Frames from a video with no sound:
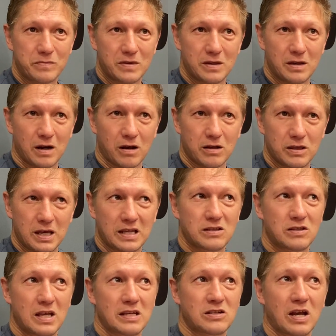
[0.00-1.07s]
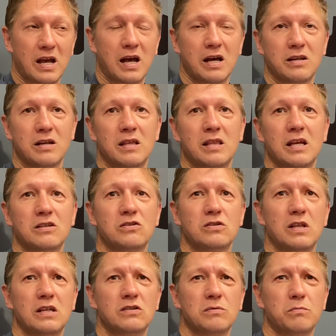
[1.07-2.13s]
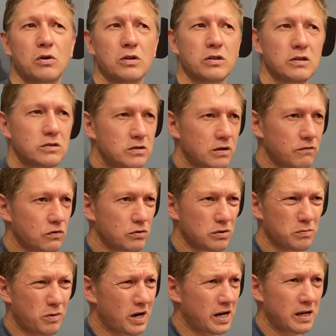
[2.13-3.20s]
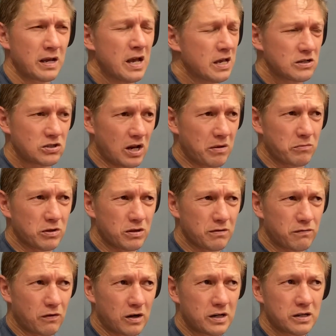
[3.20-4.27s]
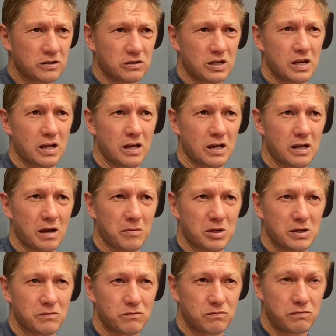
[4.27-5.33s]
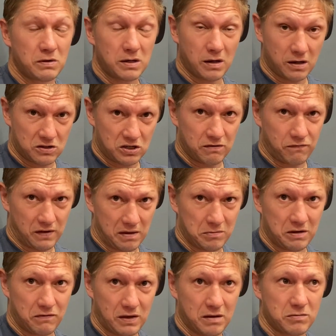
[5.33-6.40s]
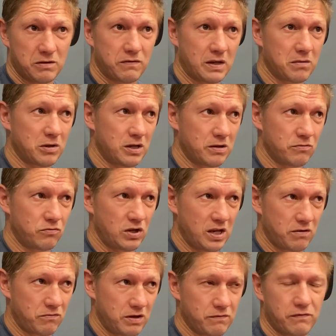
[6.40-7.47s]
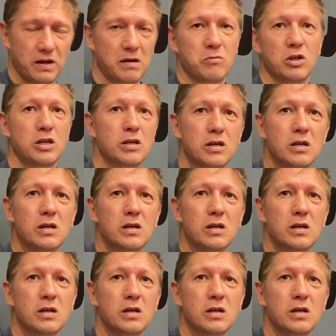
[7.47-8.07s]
You know, that's hard, and that's a bond that's difficult to break. Same with the fighters here. I mean, we know it's your family. We're family.